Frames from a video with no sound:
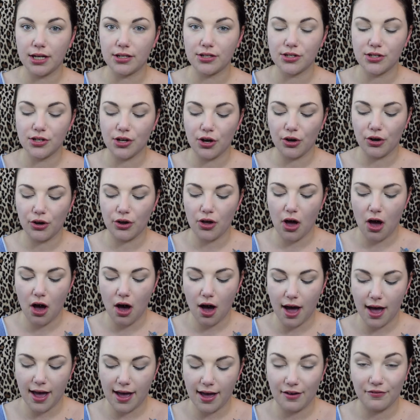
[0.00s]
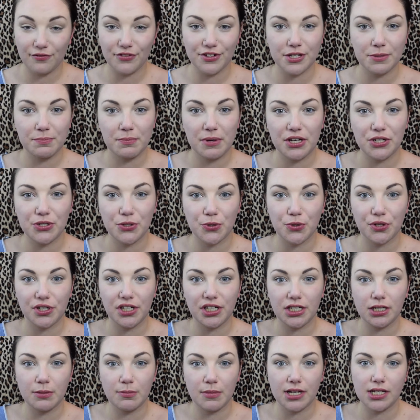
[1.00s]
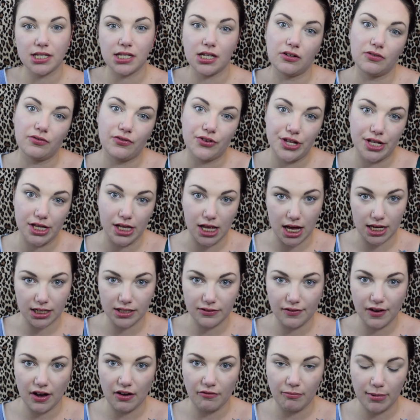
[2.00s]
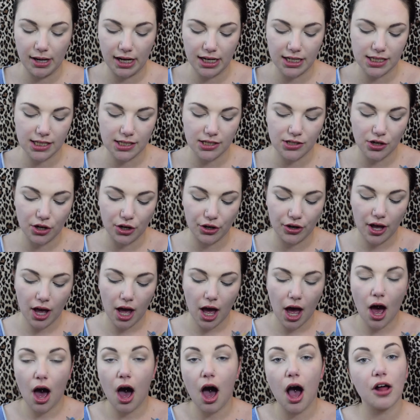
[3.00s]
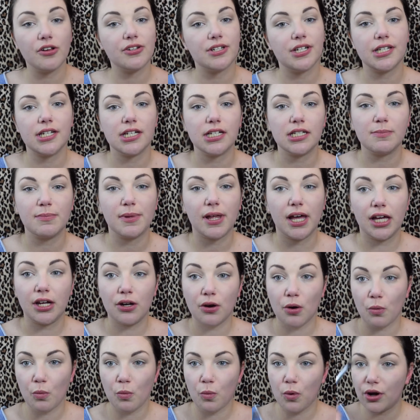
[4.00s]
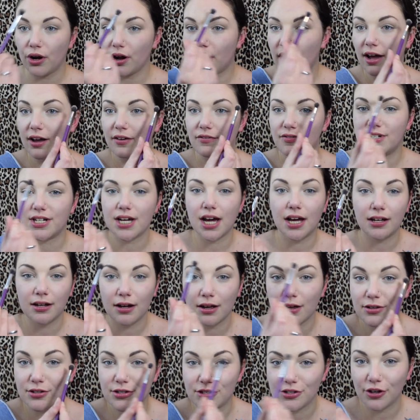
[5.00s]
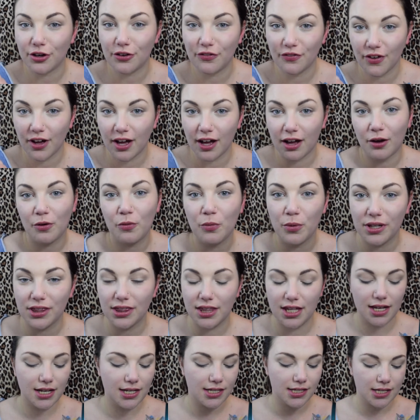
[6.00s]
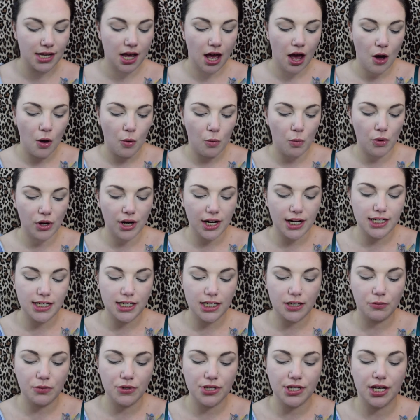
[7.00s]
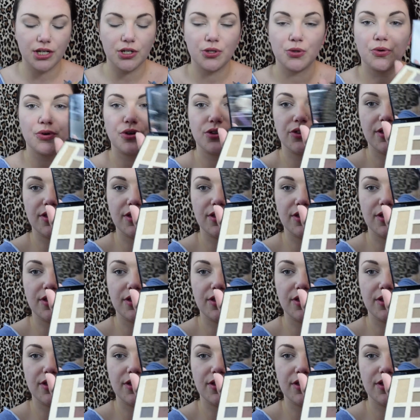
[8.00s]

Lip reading: So I have just been talking to myself for the last 5 minutes. So I'll just explain what I have done so far with this. What I did was I took